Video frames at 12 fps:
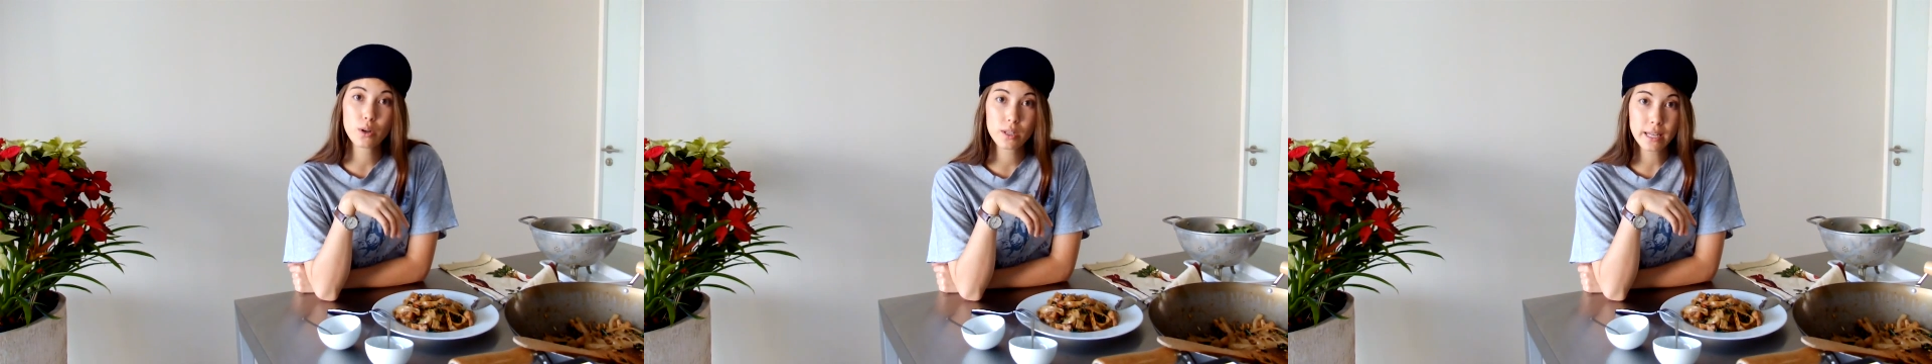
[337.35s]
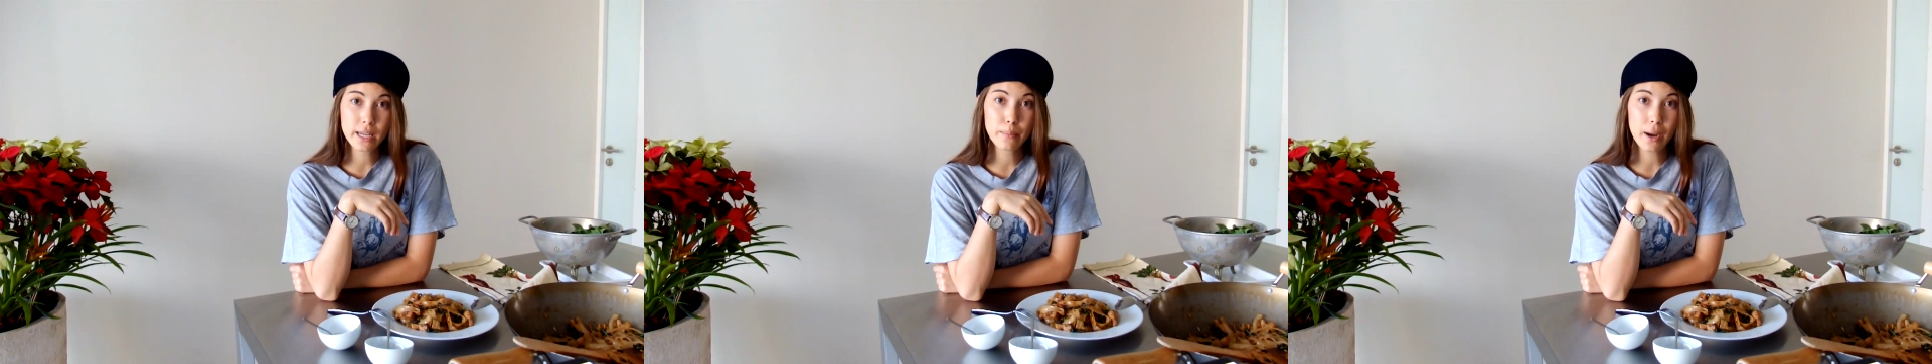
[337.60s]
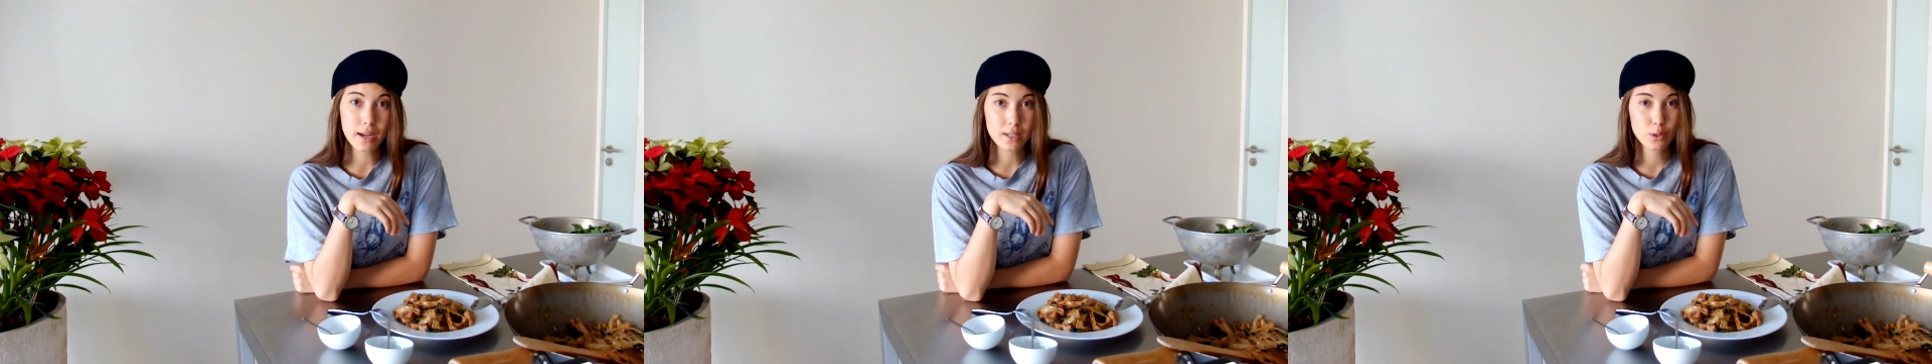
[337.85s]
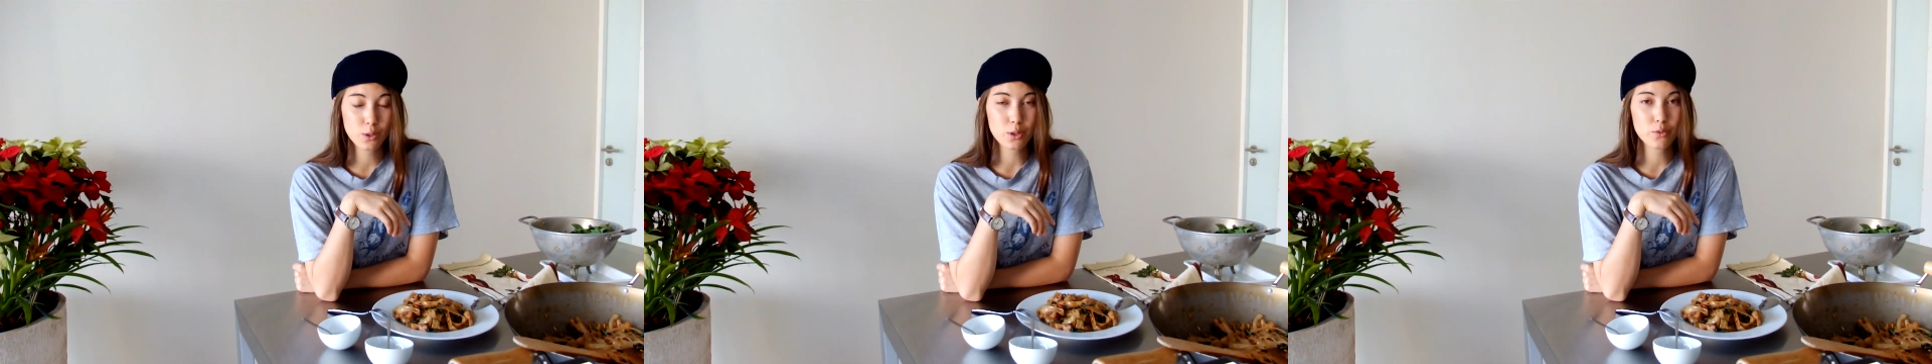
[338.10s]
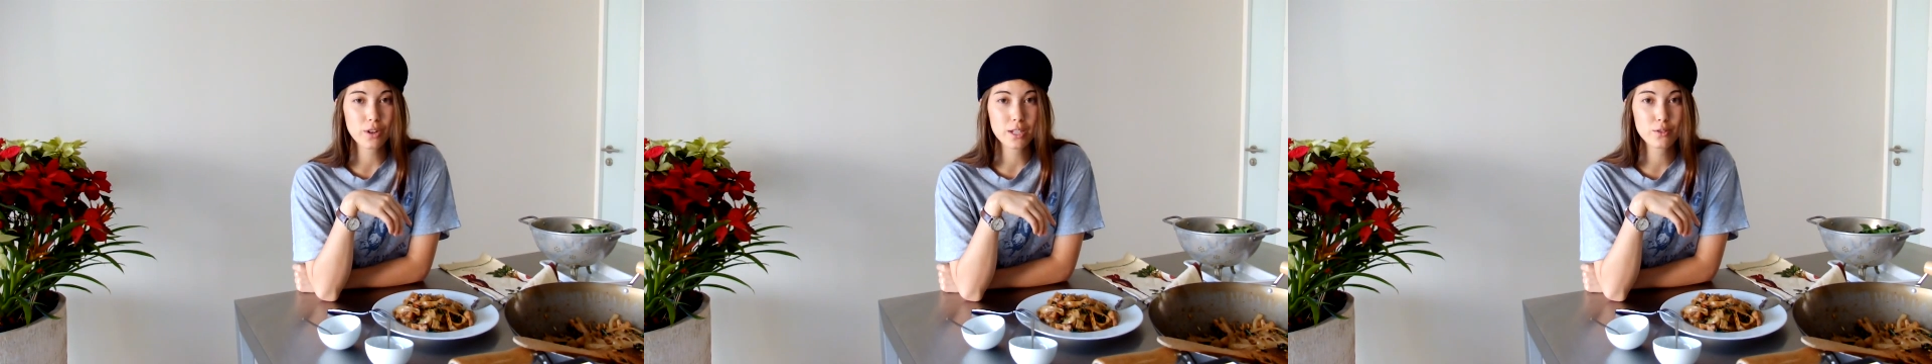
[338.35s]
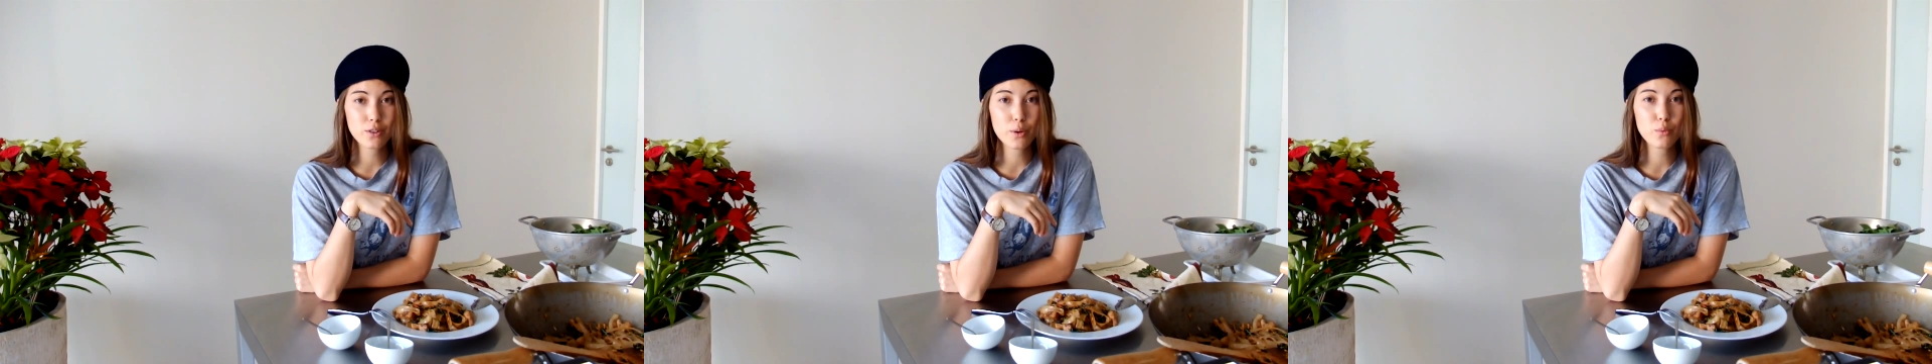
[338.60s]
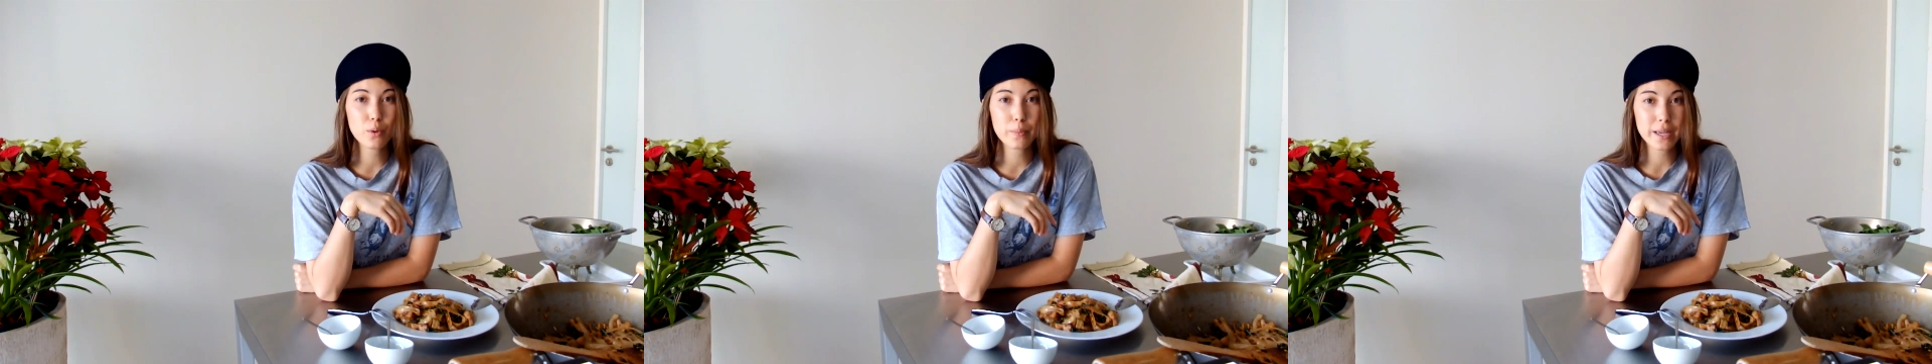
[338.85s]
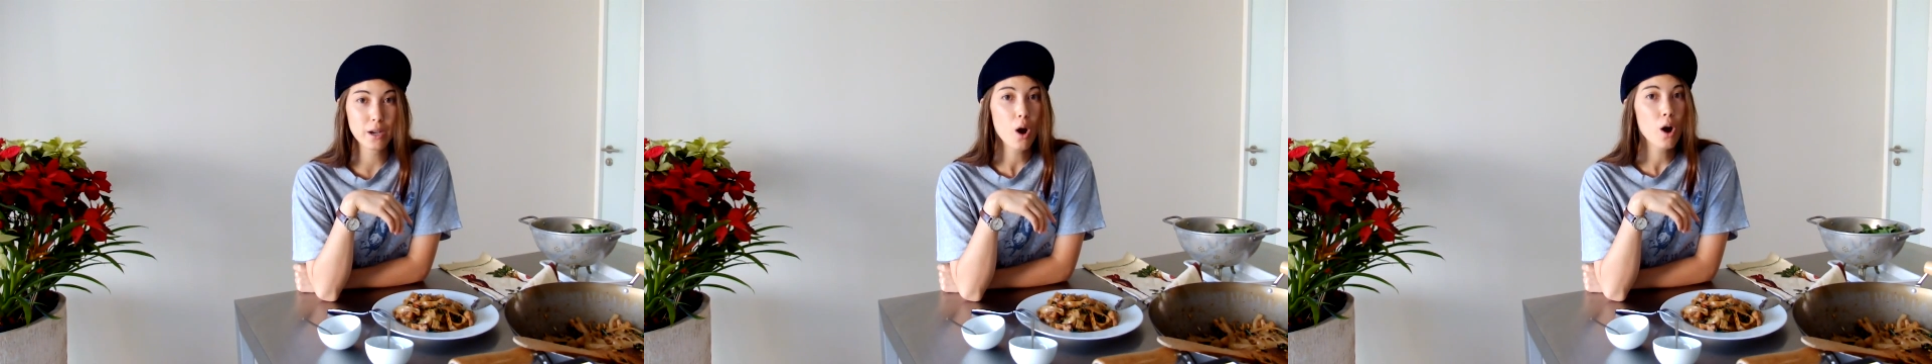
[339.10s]
cooking pak sot restaurant will
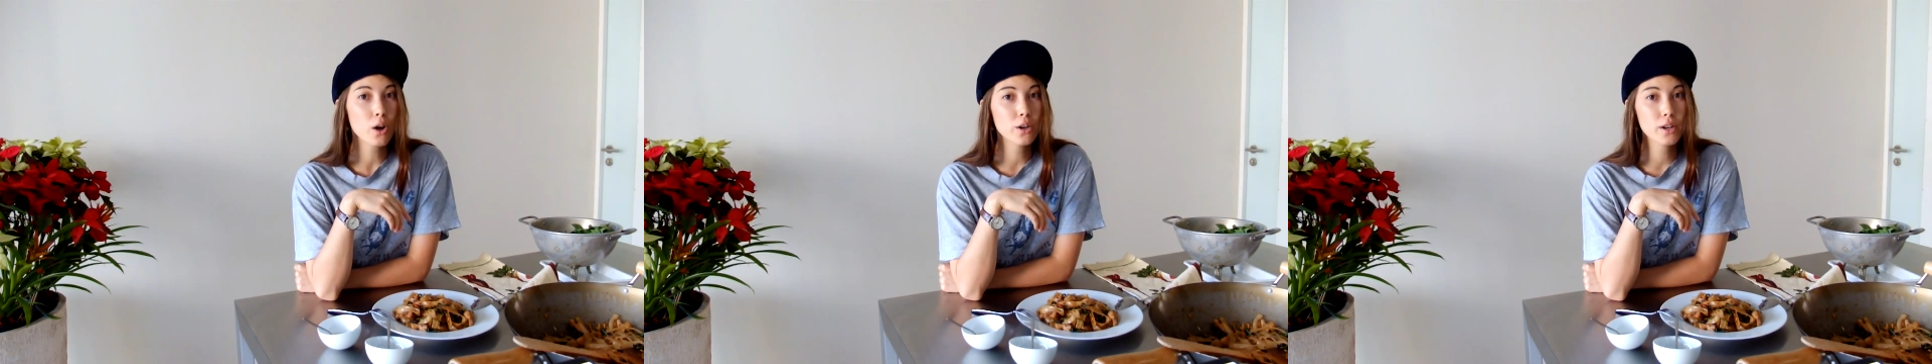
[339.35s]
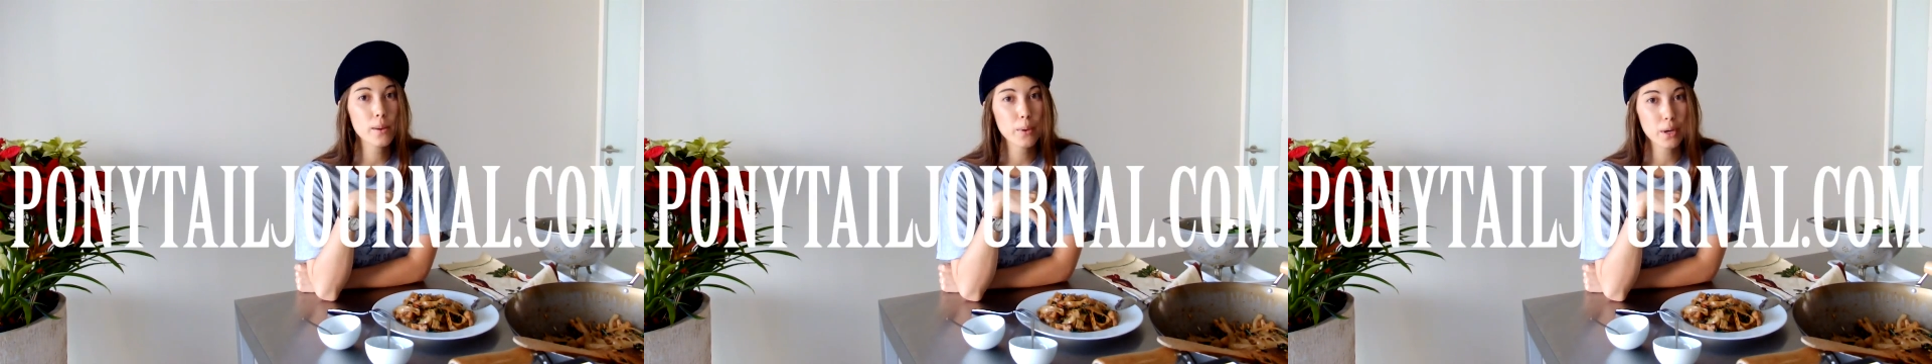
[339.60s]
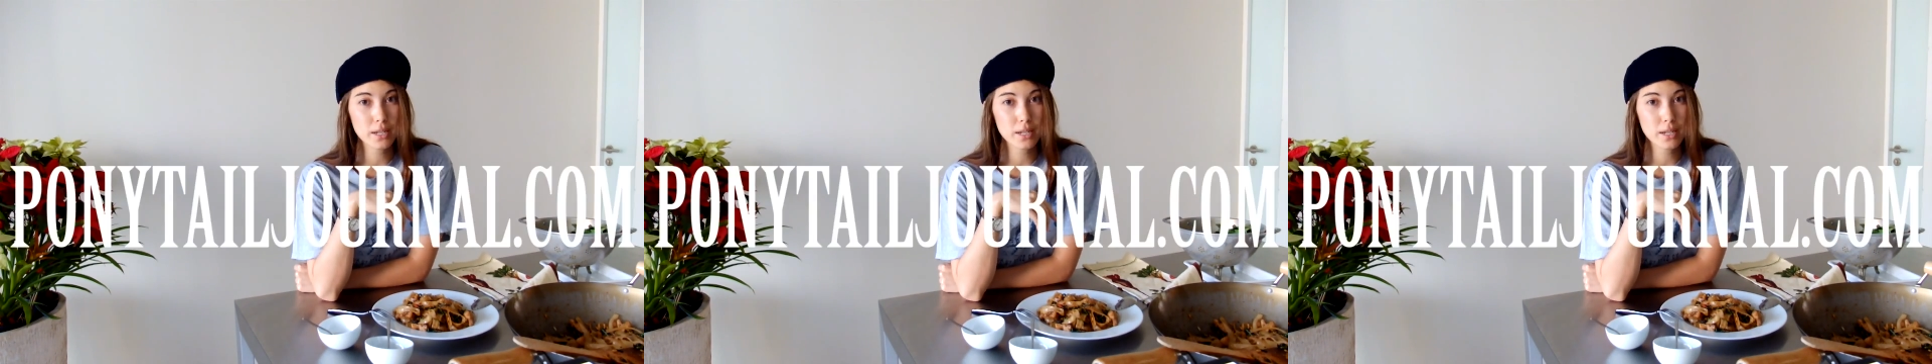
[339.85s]
be on